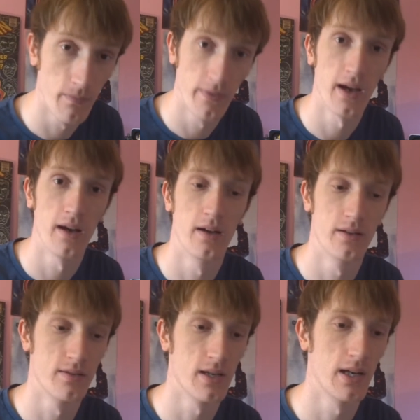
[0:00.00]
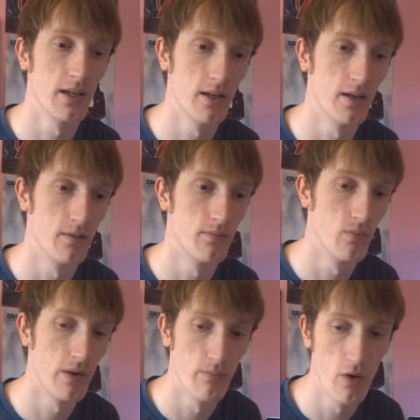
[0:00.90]
That, and
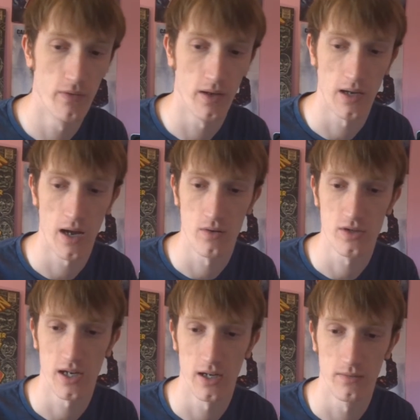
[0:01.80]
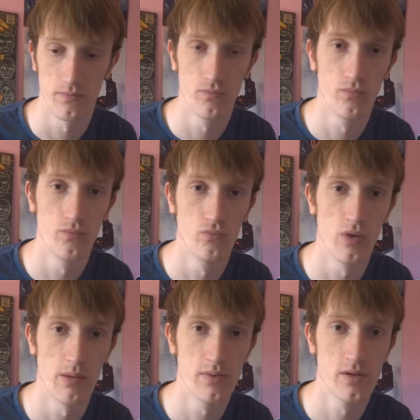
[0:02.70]
when moving house, I
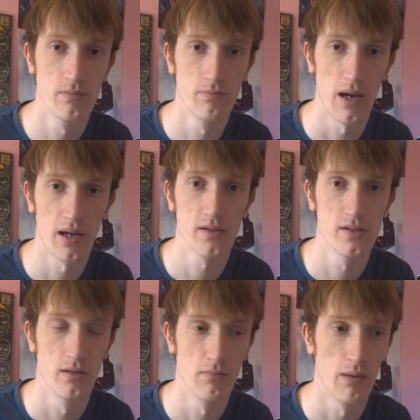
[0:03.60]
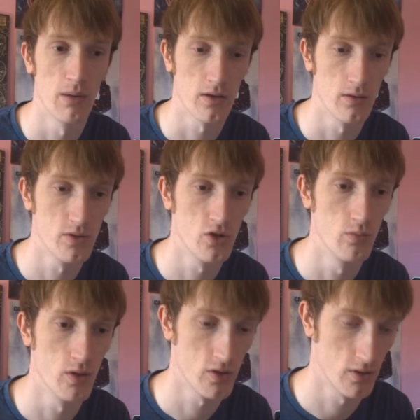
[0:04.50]
ripped by accident my Black Ops 2
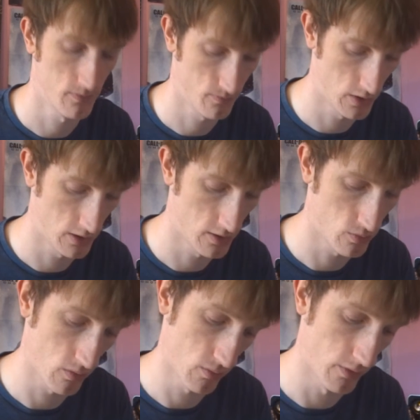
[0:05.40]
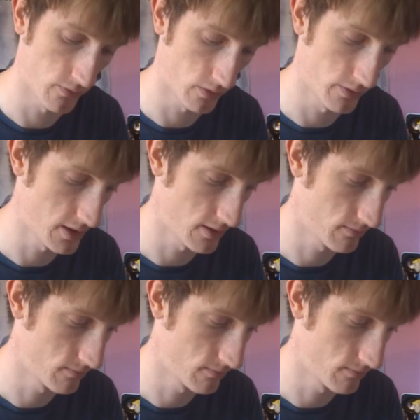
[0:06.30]
poster, which is what we'll have gone there.